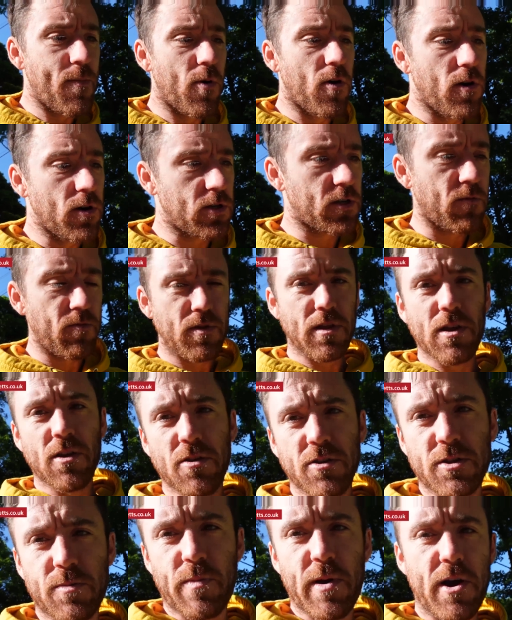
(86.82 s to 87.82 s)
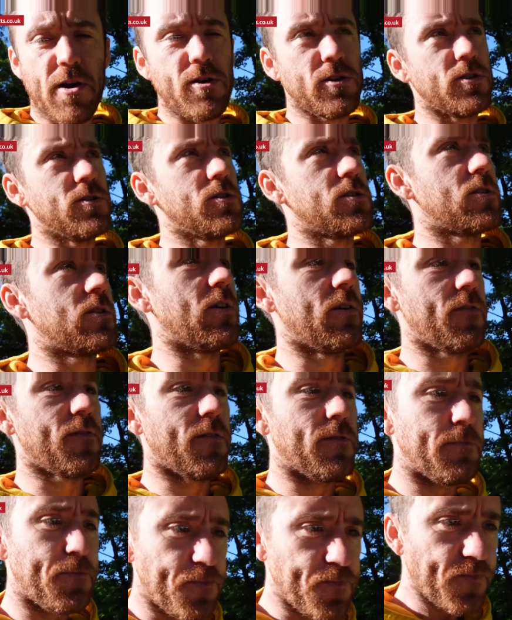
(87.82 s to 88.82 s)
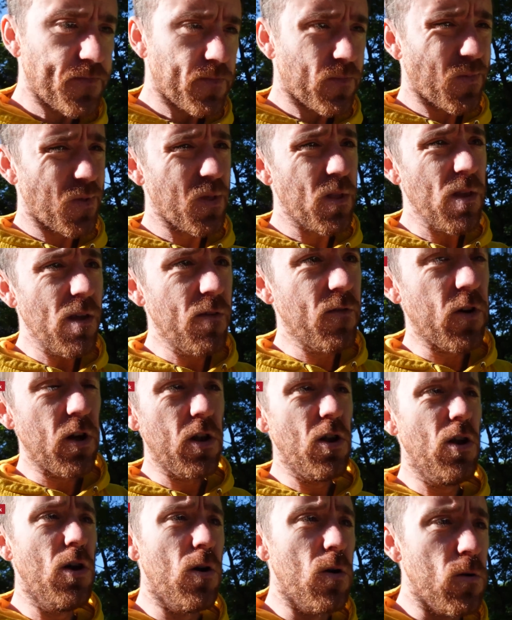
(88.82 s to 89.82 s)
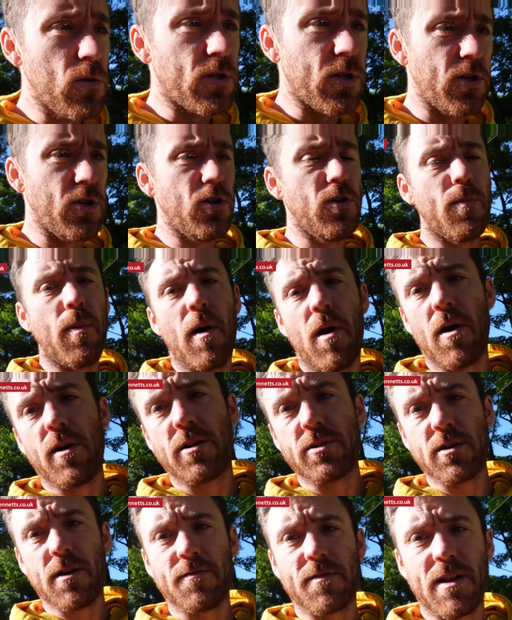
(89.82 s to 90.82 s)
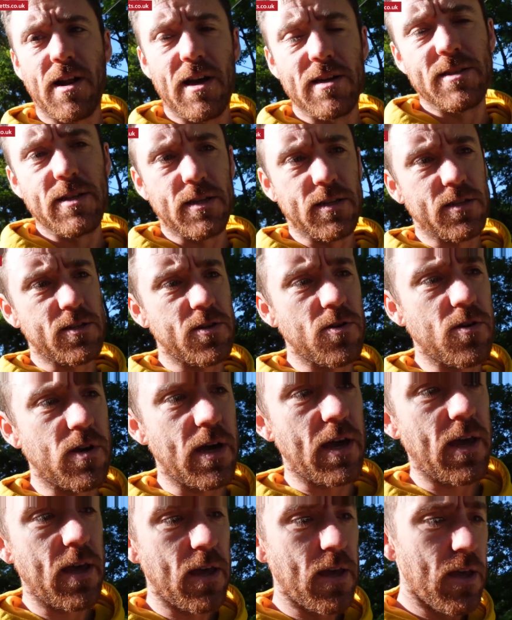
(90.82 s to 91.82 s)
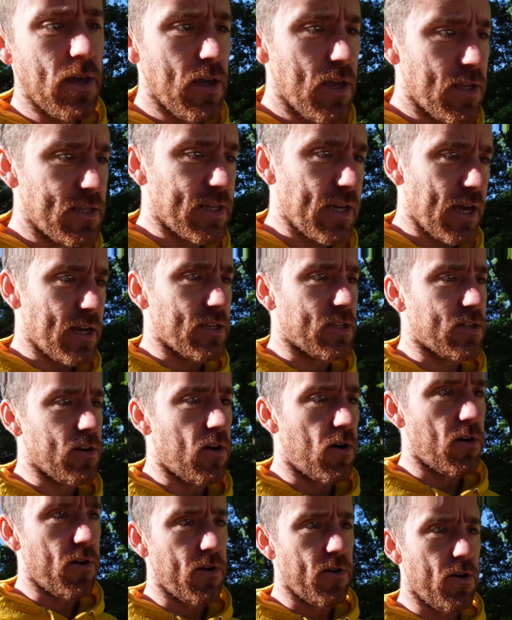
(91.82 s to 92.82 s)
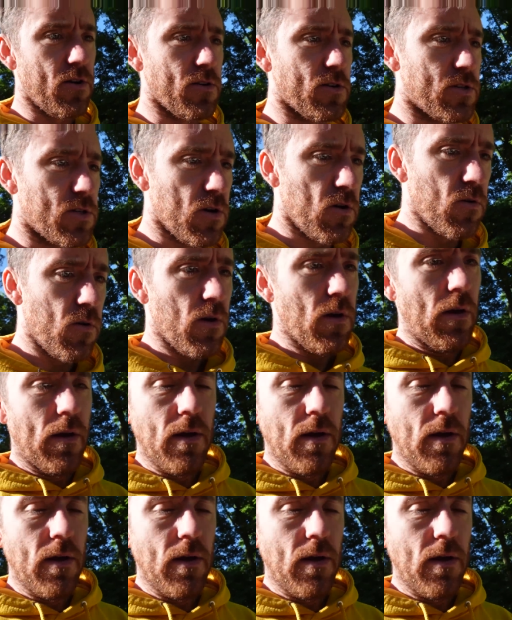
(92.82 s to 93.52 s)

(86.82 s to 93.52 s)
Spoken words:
brought some of the other spares and stuff. Got loads of new parts off Classic Suzuki to get started on. So